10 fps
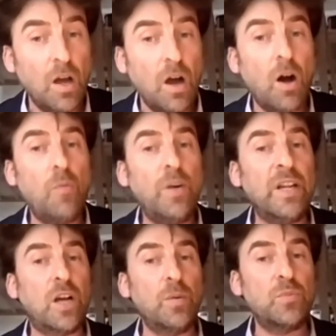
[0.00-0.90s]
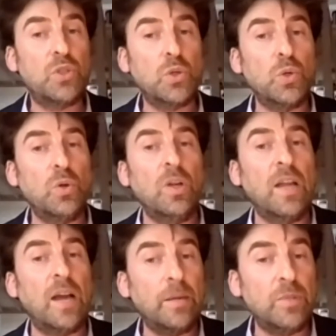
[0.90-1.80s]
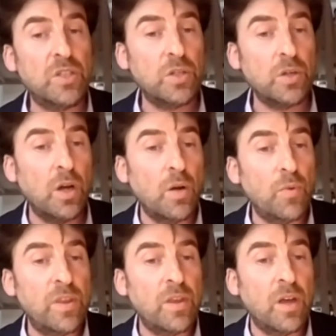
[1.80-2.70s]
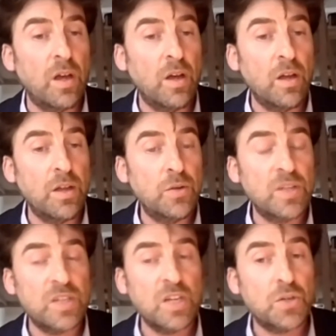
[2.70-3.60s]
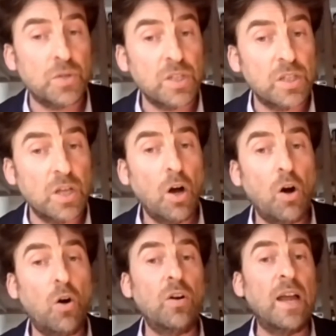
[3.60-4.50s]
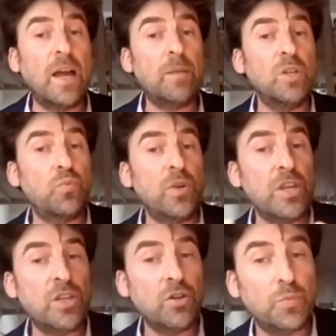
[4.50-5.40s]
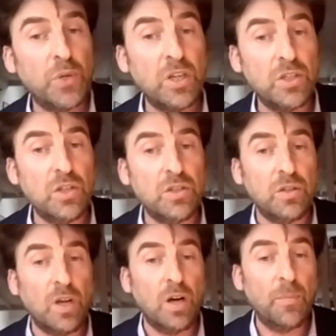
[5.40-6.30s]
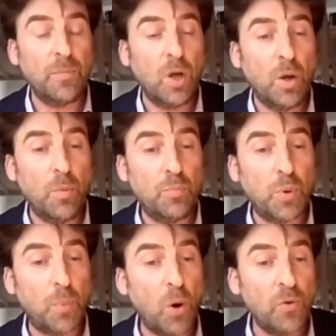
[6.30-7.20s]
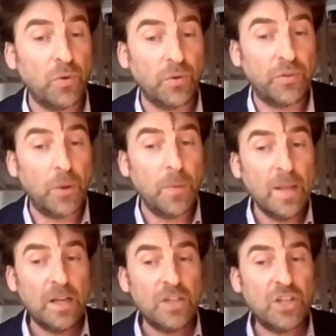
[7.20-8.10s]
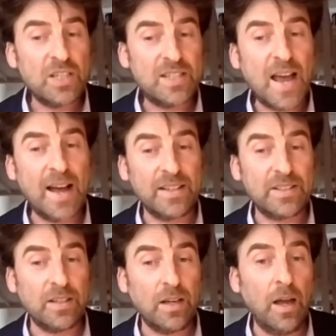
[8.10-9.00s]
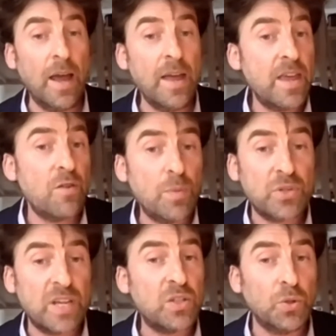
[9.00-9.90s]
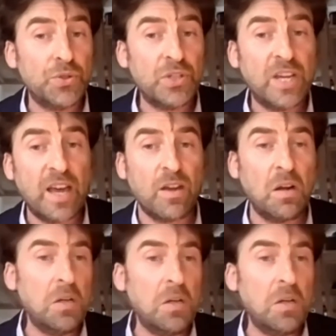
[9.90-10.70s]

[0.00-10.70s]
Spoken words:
or when it comes to alignment with the US interest, or alignment with the European Union proposal. So just that, and they represent altogether